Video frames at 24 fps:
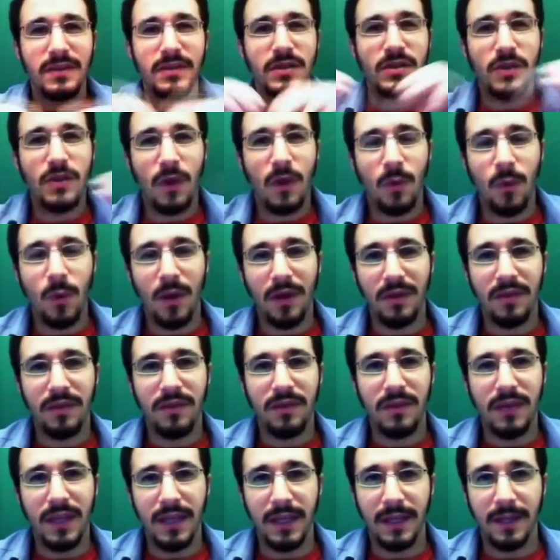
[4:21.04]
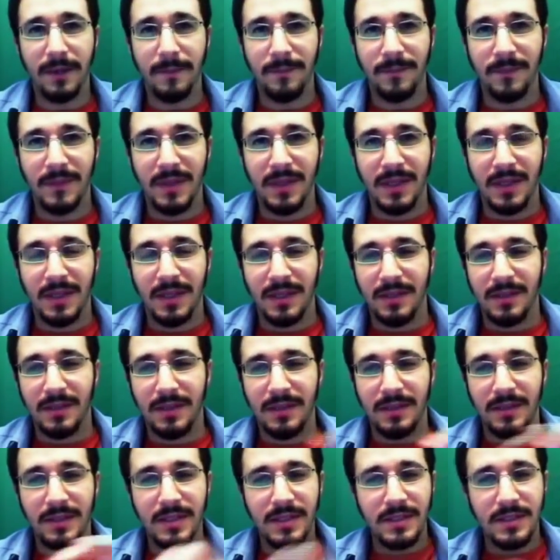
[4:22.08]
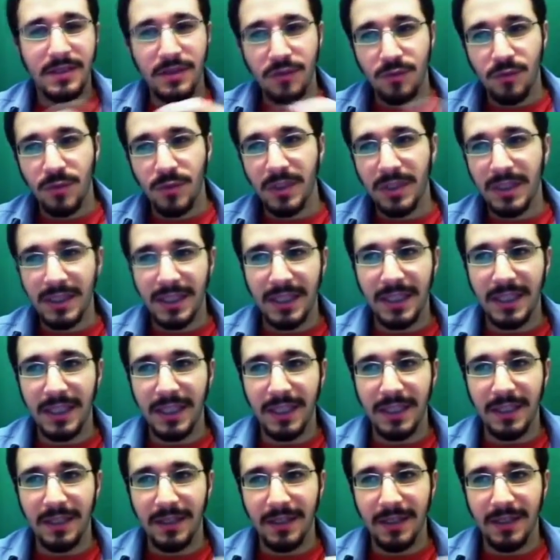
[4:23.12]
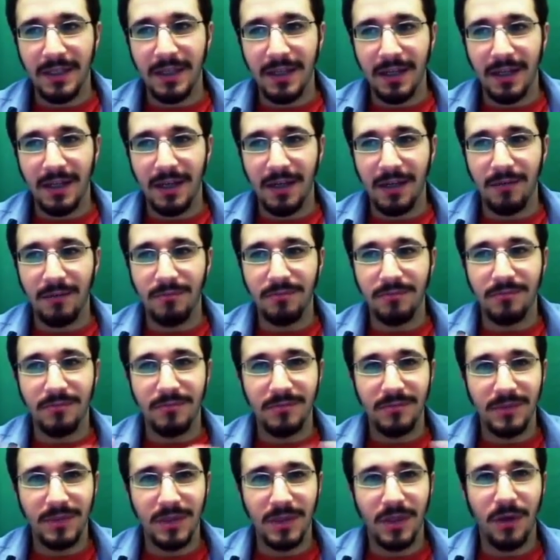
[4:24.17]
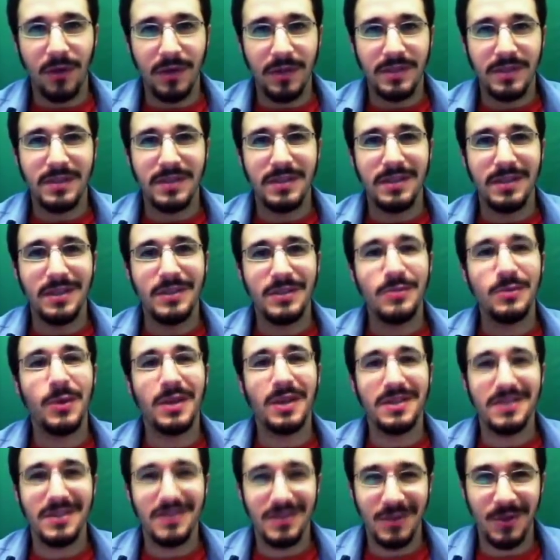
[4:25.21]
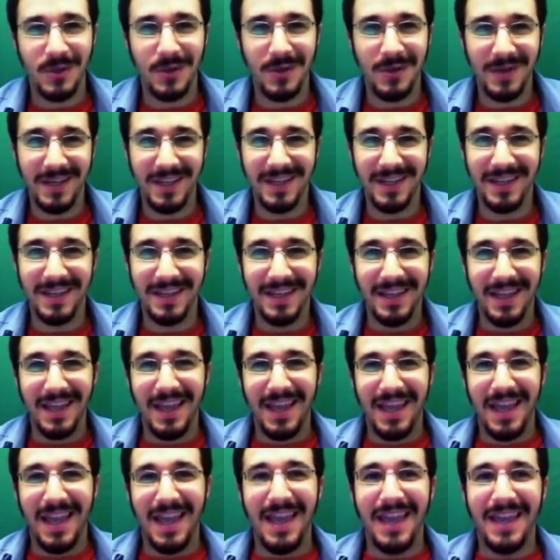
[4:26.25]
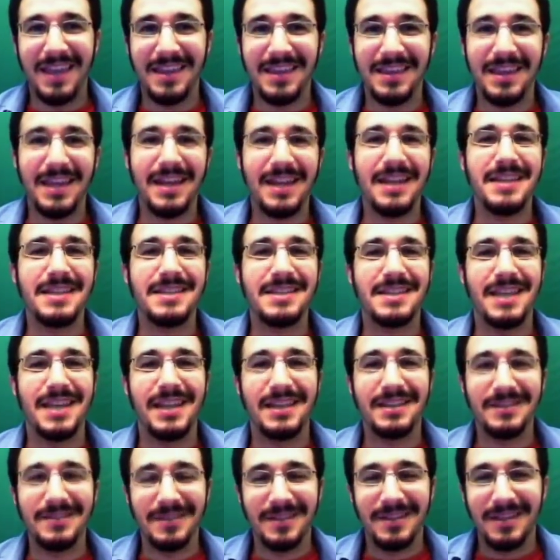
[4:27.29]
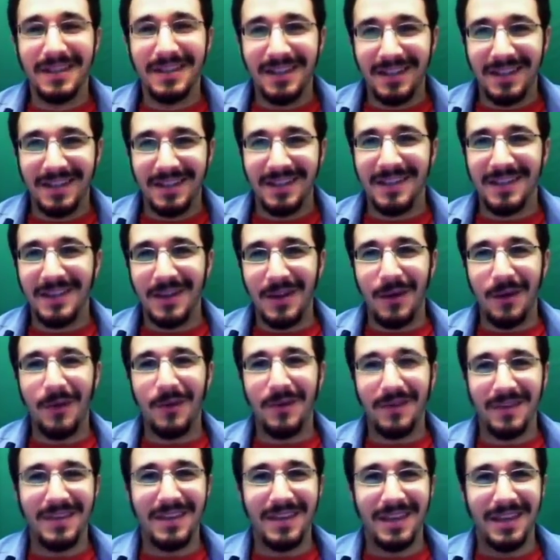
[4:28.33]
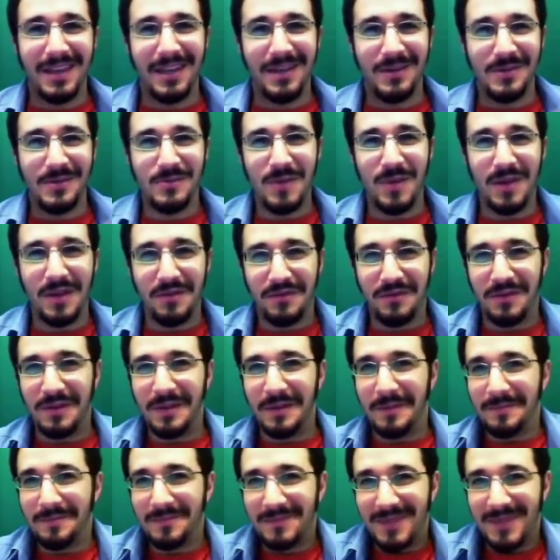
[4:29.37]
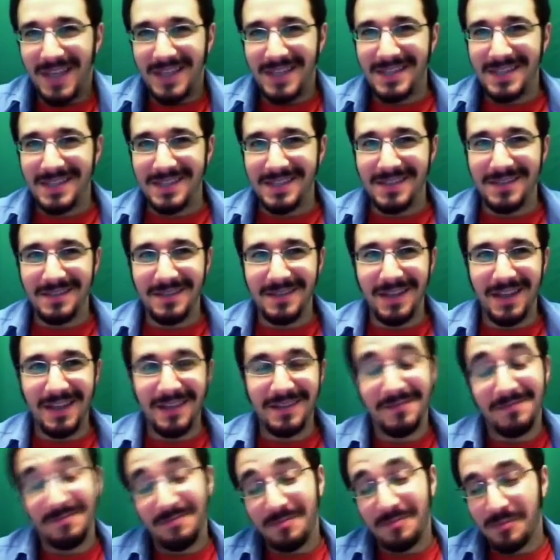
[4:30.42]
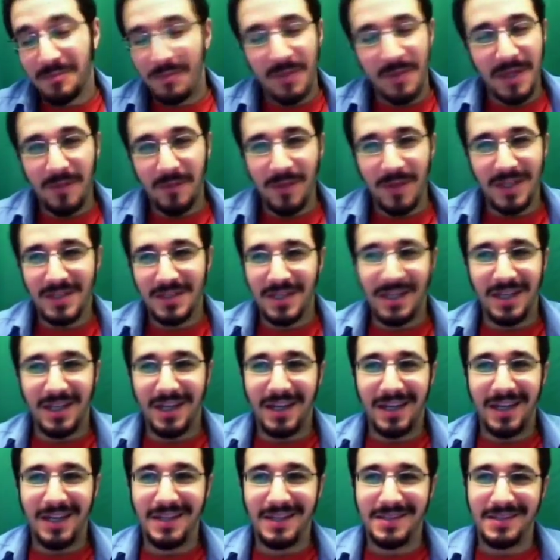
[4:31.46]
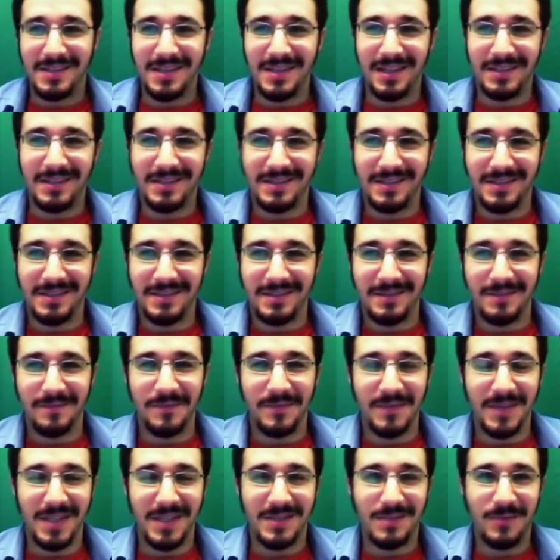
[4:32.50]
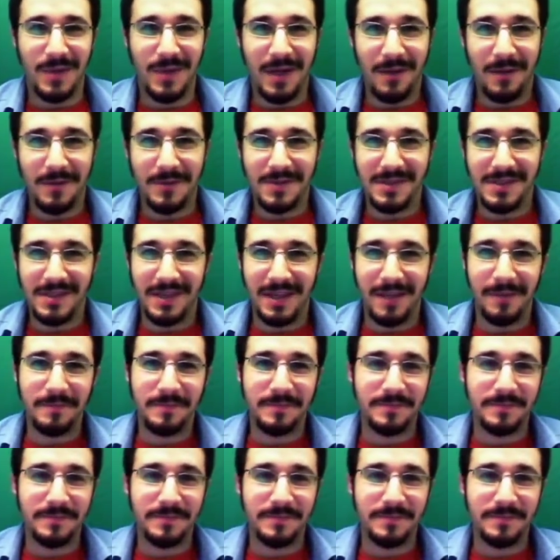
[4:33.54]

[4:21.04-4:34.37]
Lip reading: this is all one thing, that this is really, it's one story. And then I said, here's my film. And pretty much, I guess that's what I would say.